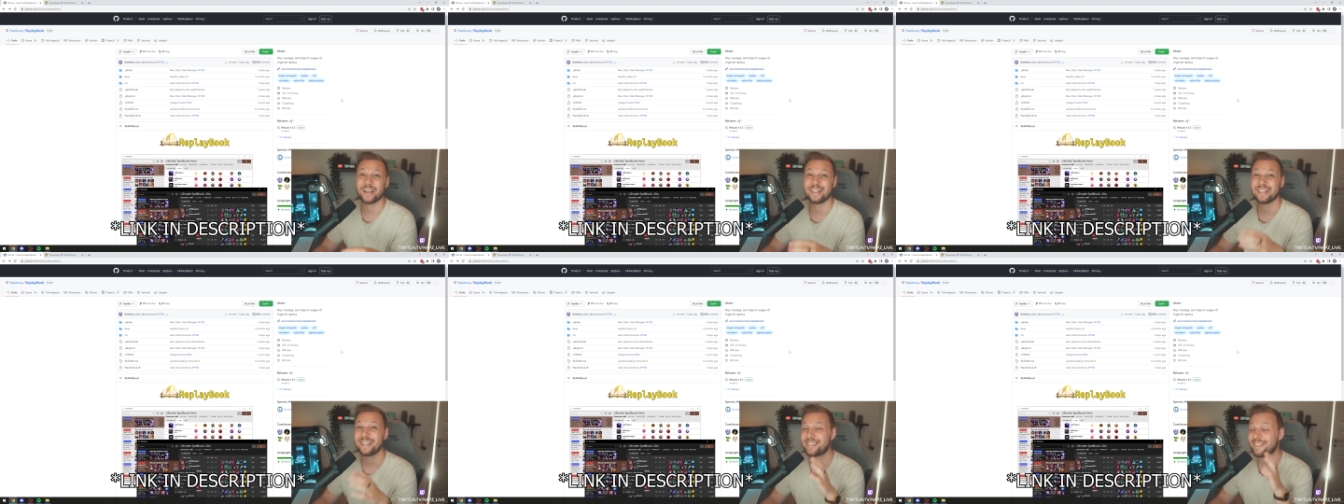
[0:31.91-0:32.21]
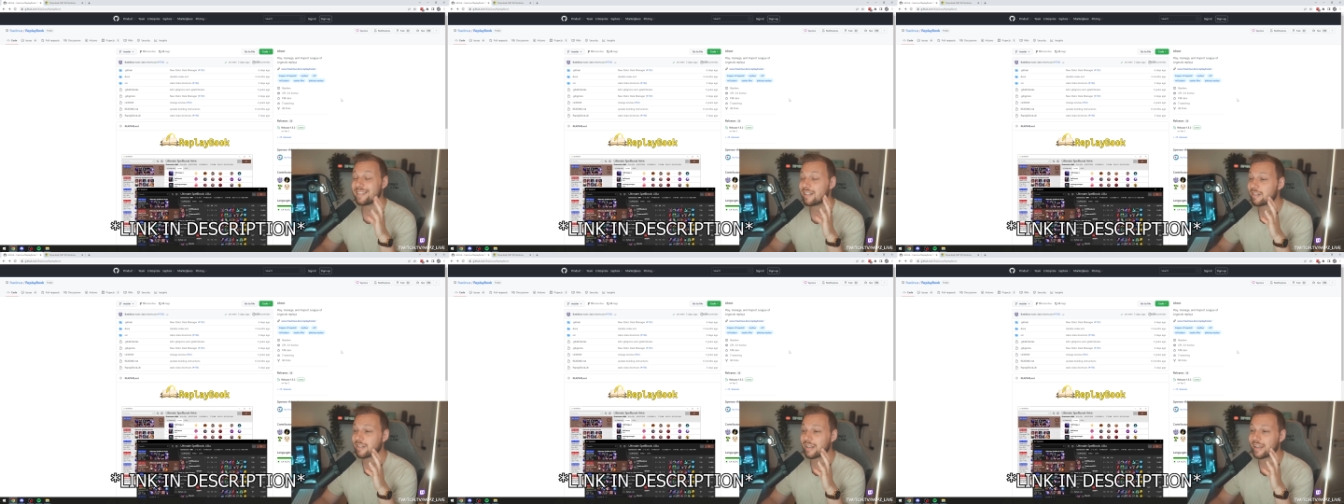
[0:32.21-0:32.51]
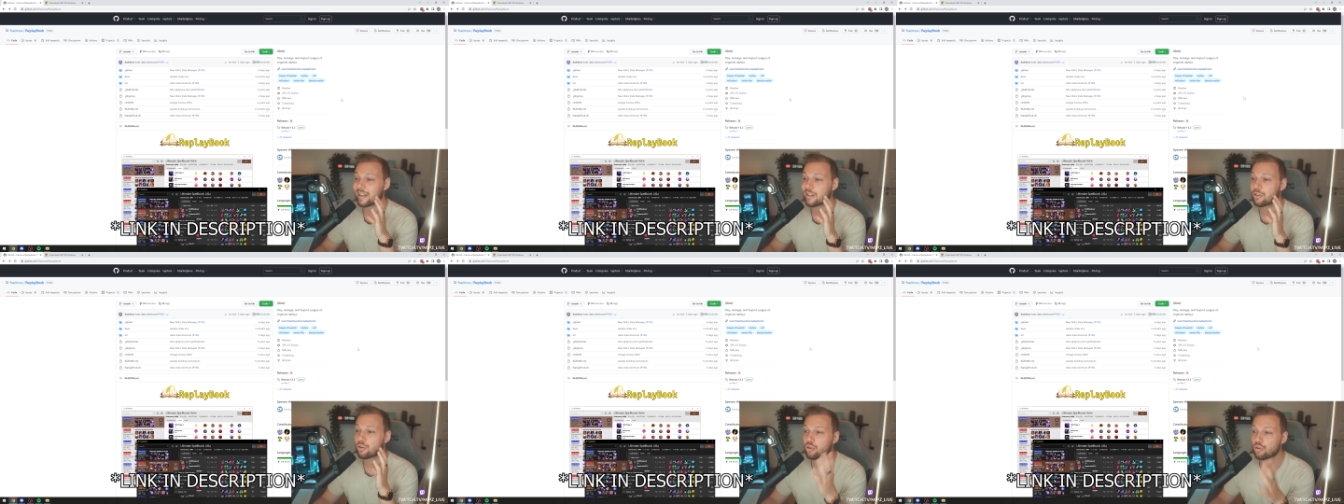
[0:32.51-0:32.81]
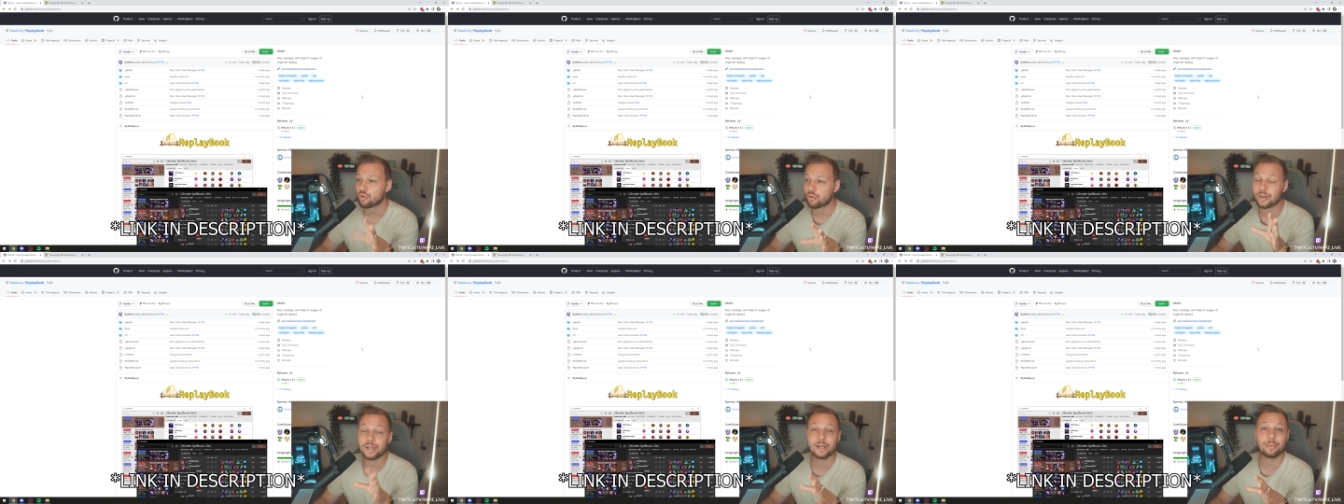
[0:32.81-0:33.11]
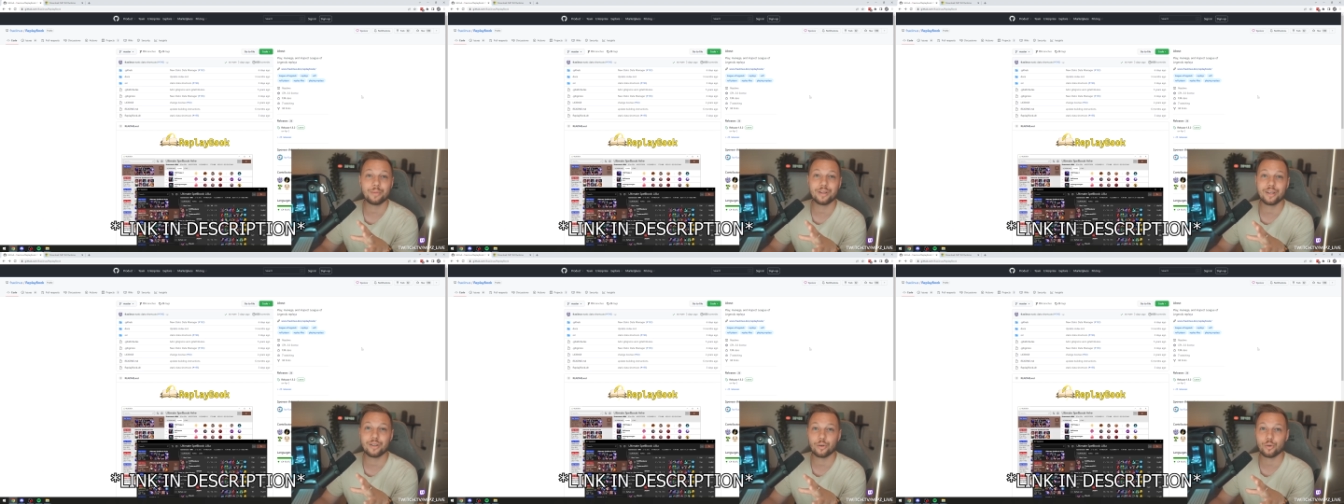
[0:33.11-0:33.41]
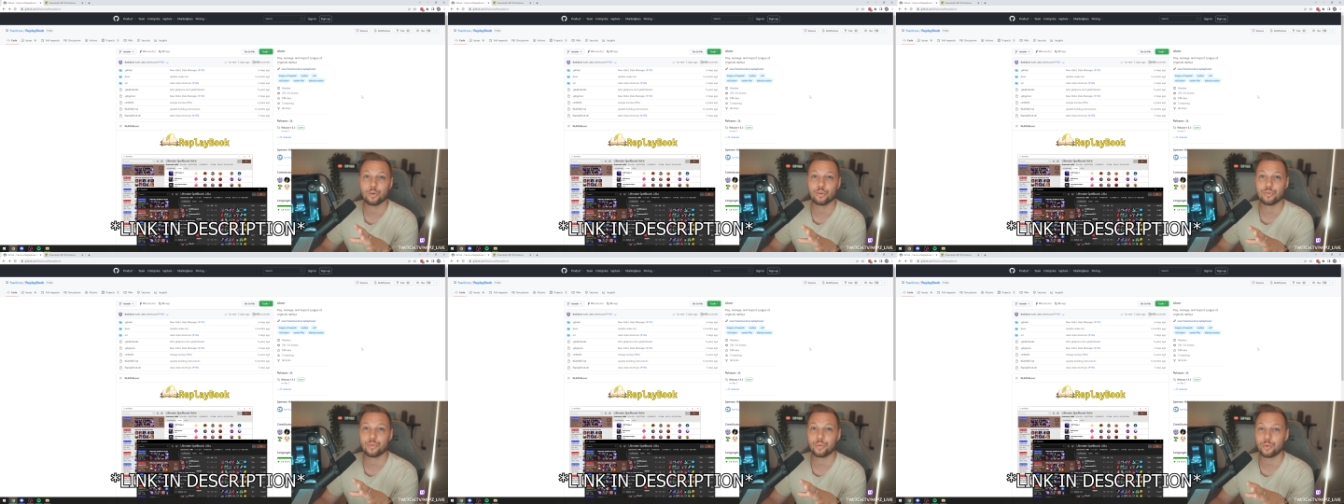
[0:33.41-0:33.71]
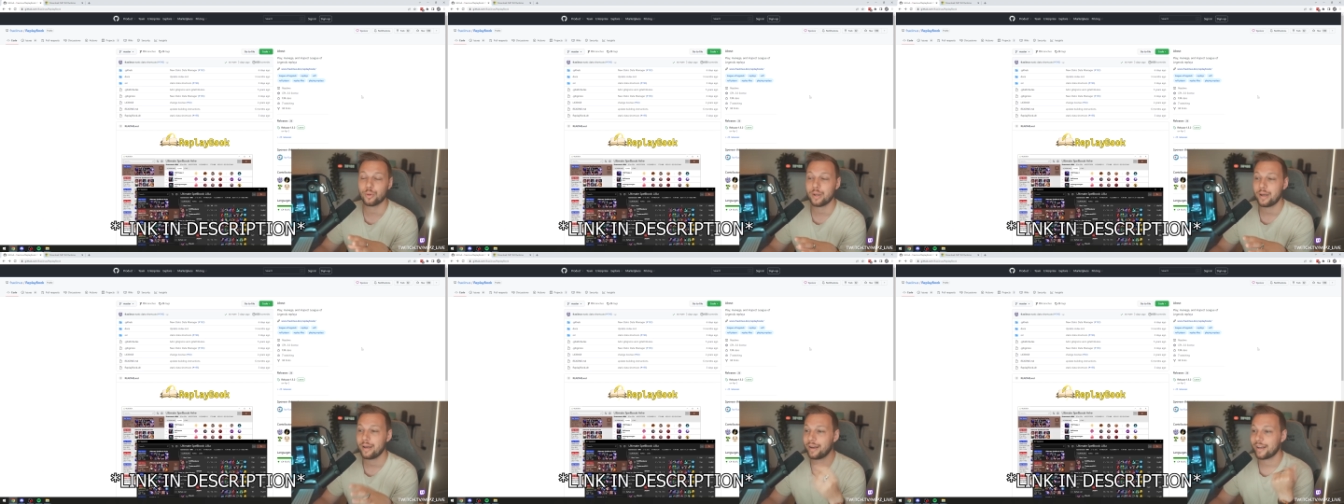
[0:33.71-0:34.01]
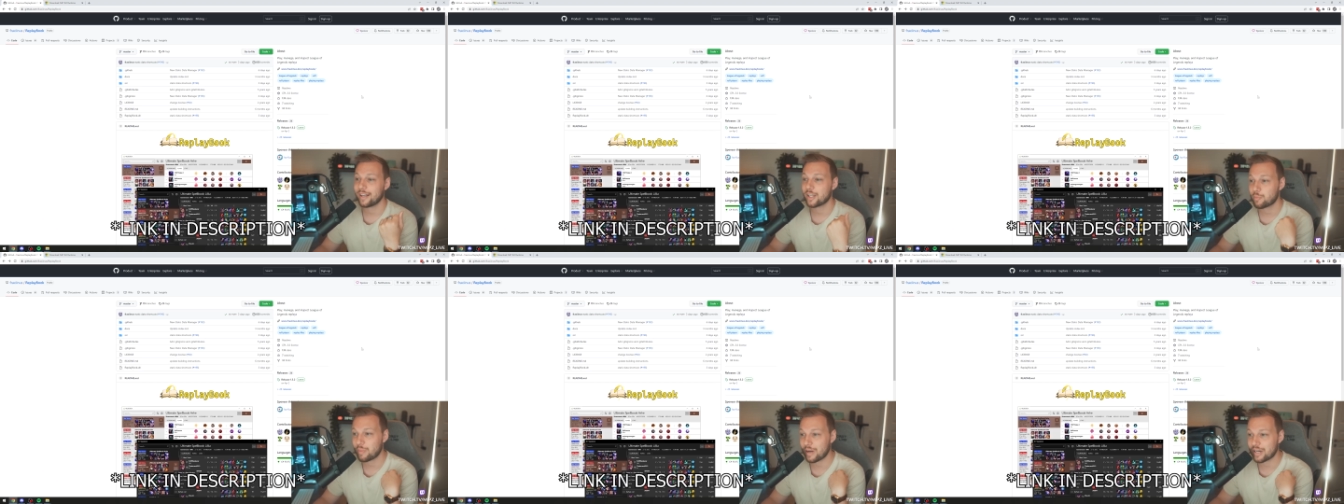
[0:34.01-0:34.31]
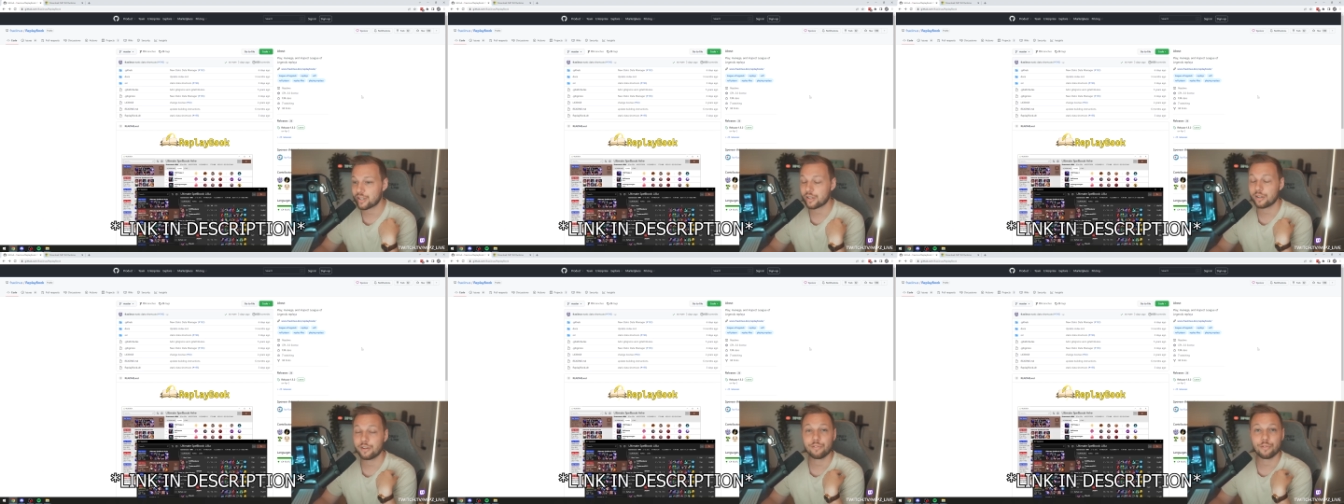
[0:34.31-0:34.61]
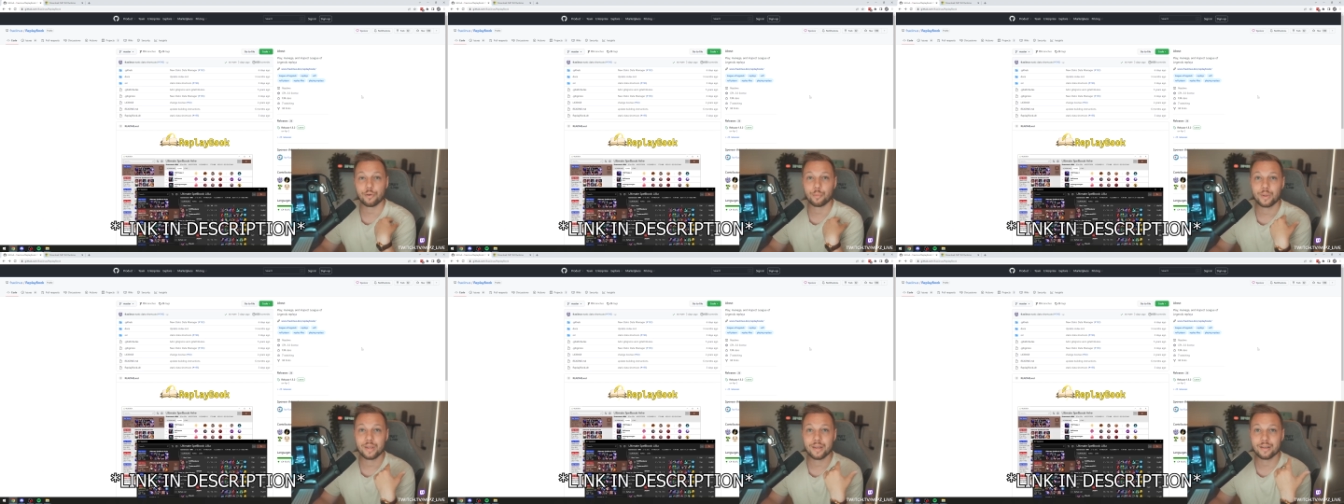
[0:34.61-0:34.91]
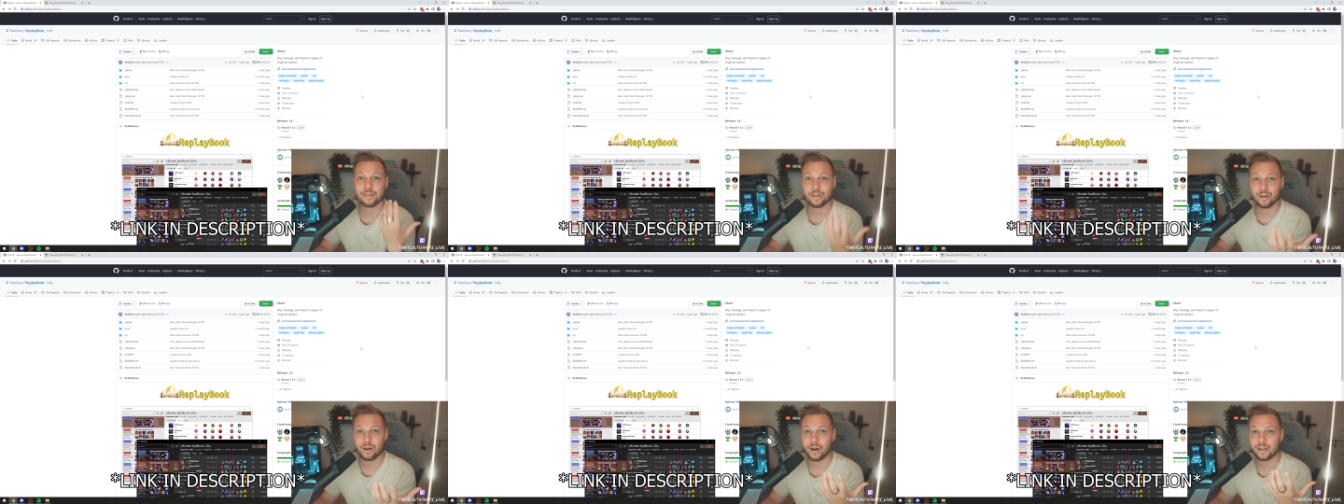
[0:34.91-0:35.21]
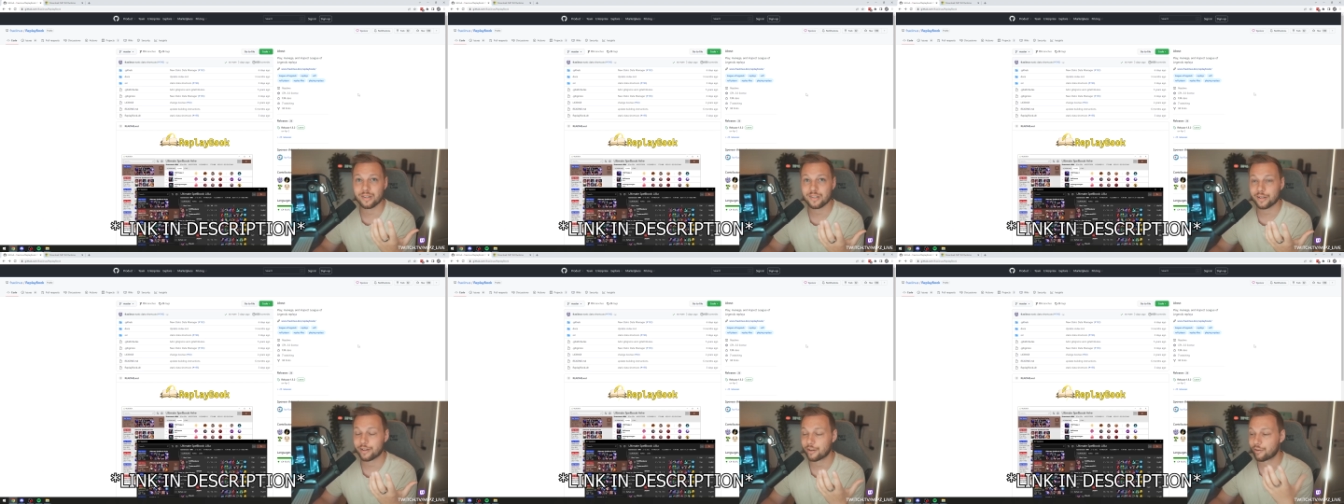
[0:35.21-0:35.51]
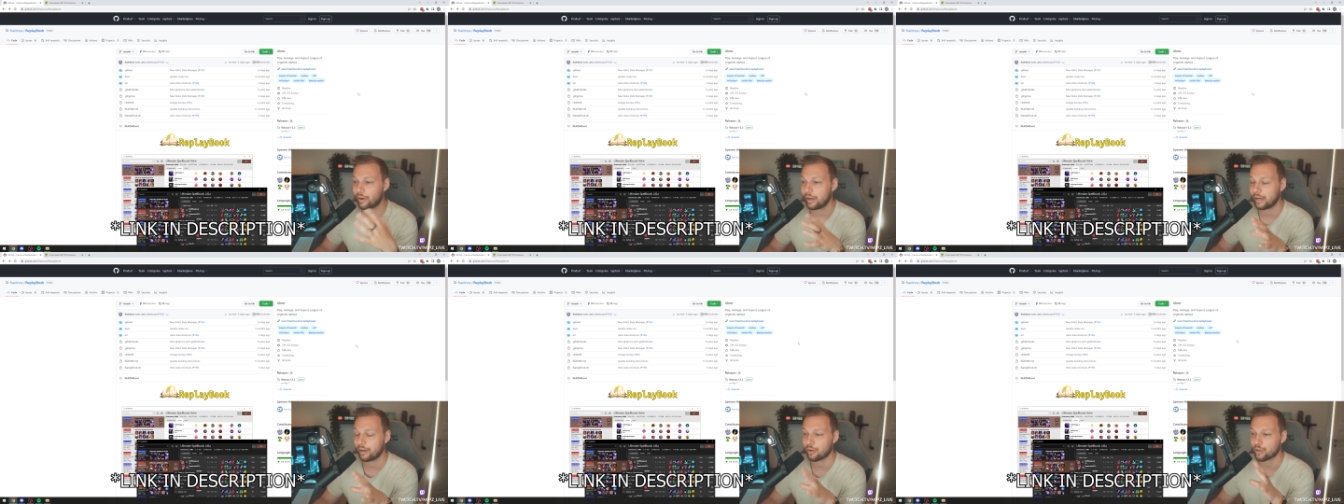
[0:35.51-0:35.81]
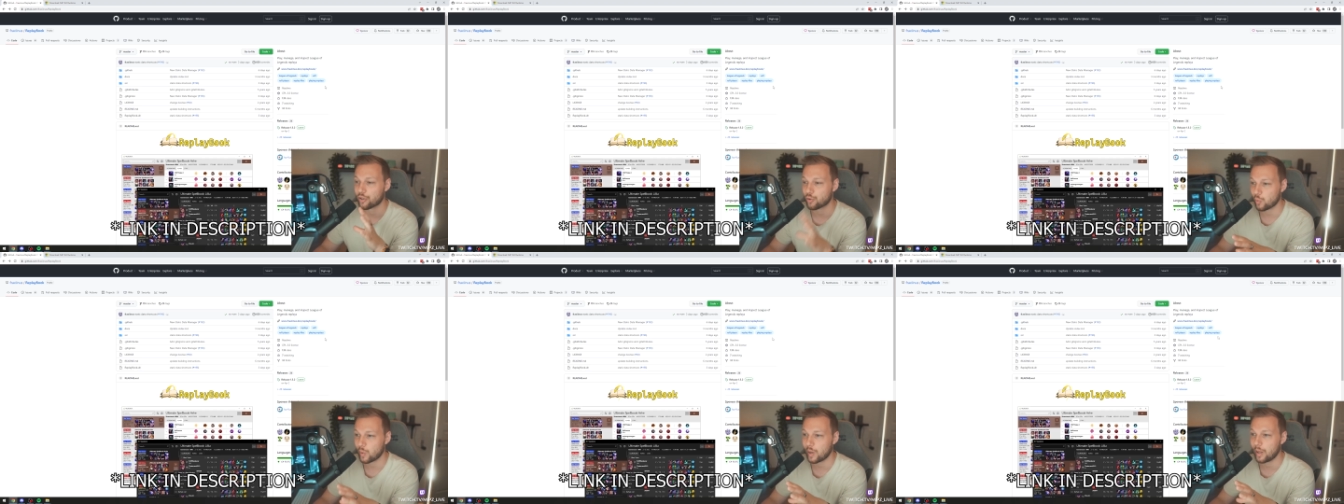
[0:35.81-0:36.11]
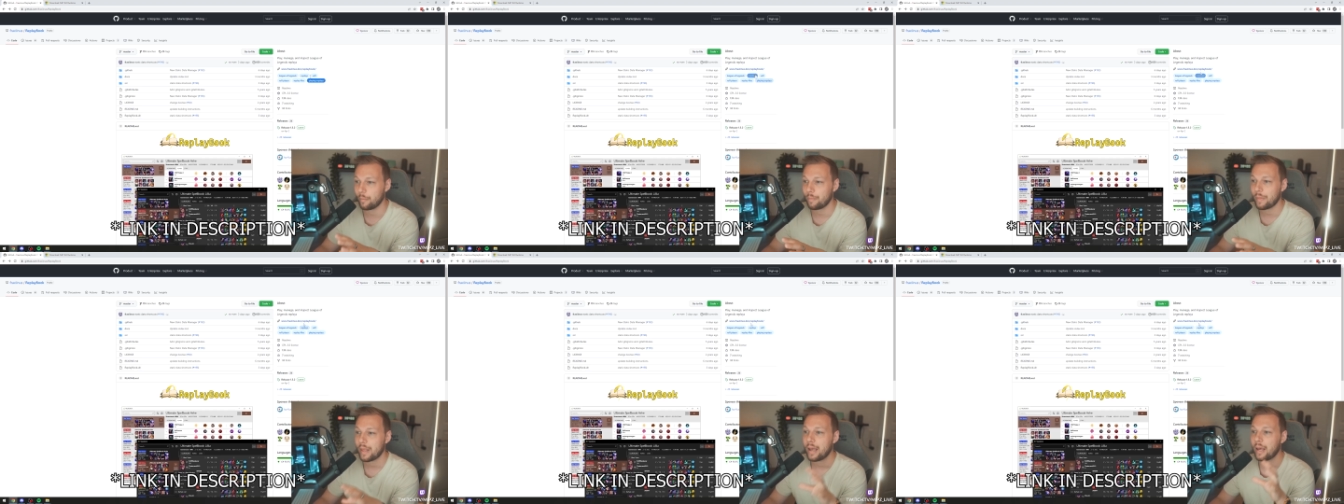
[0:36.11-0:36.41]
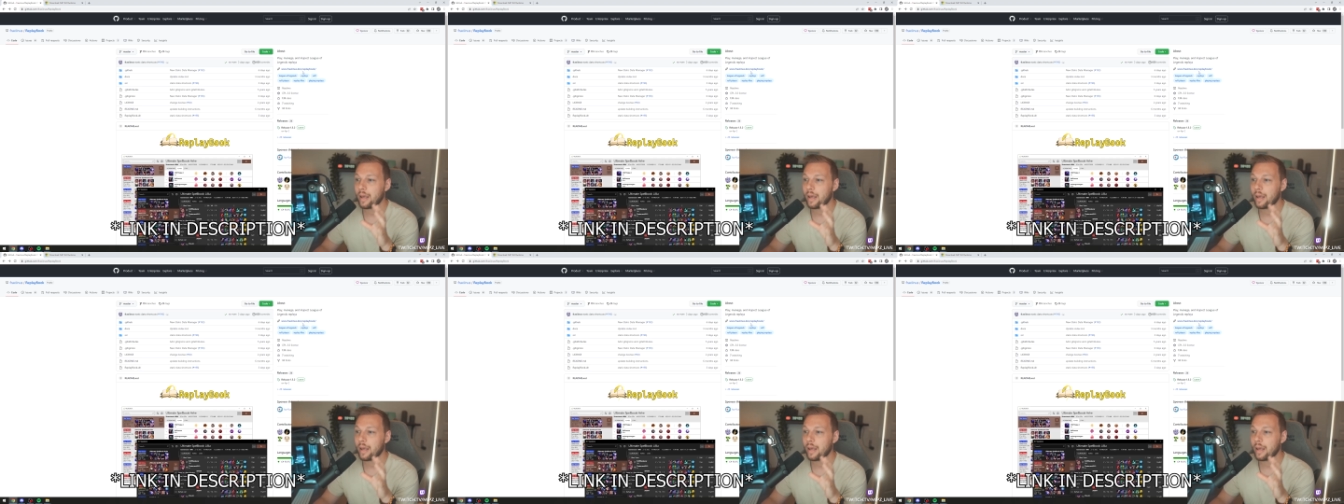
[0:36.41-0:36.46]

And this is extremely useful, especially for me as a content creator as well.